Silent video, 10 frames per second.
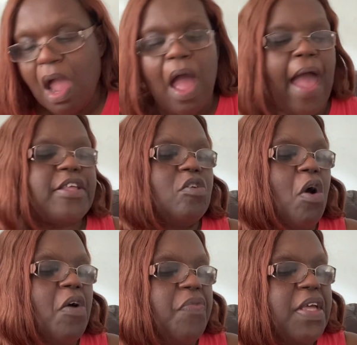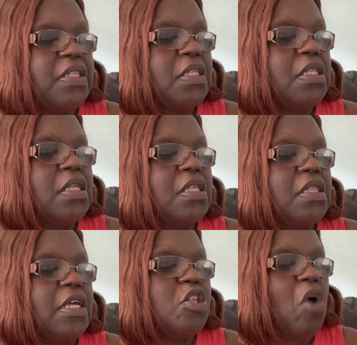I saw this. This is
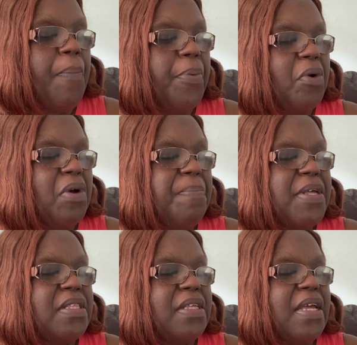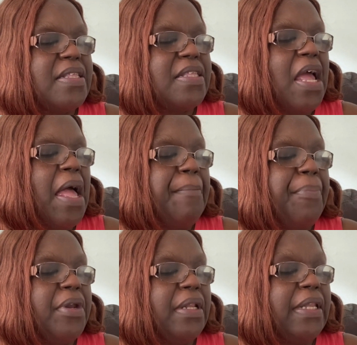the tropical hibiscus.
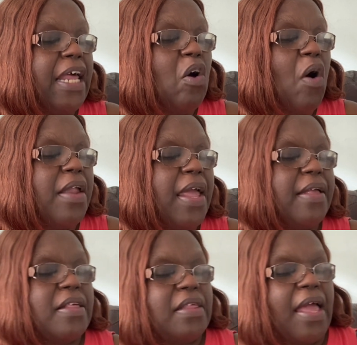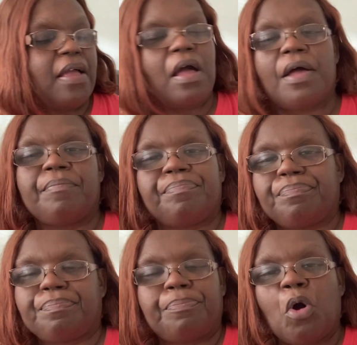Put a lid on it. It's like a
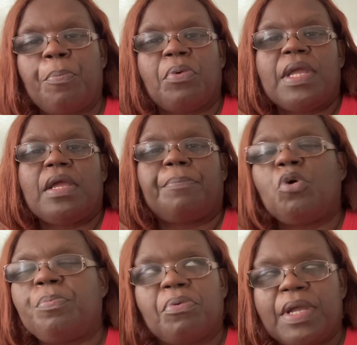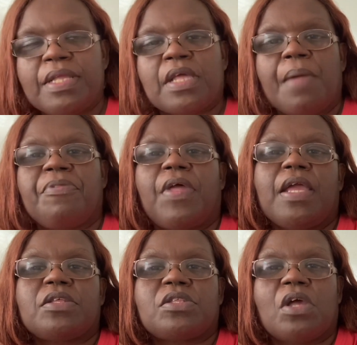poopery type
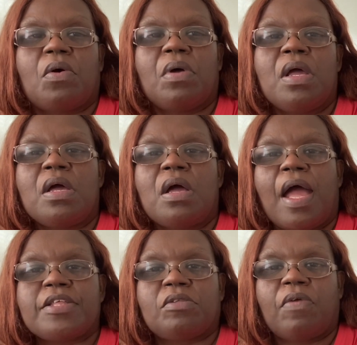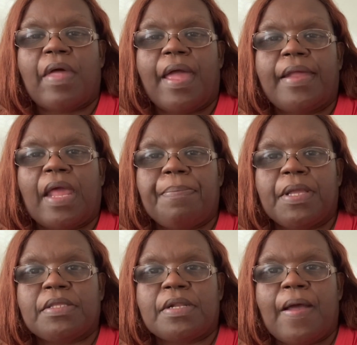thing. So I saw that and I
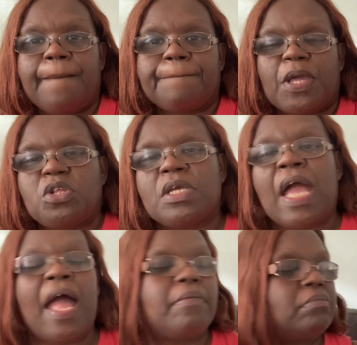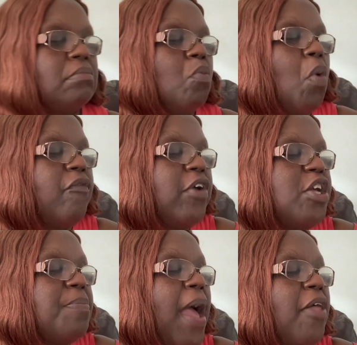picked it up. I should have got one for
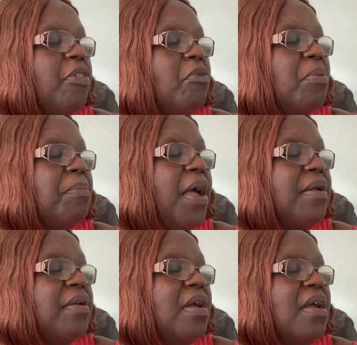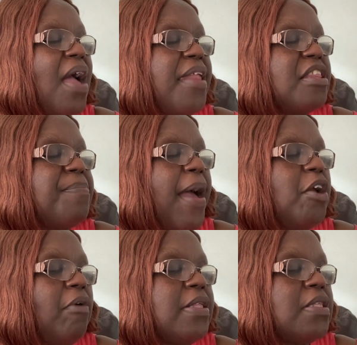each bathroom, but, and it's by
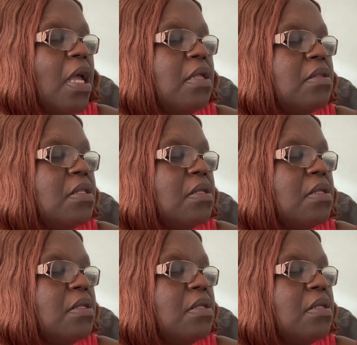Great Scents.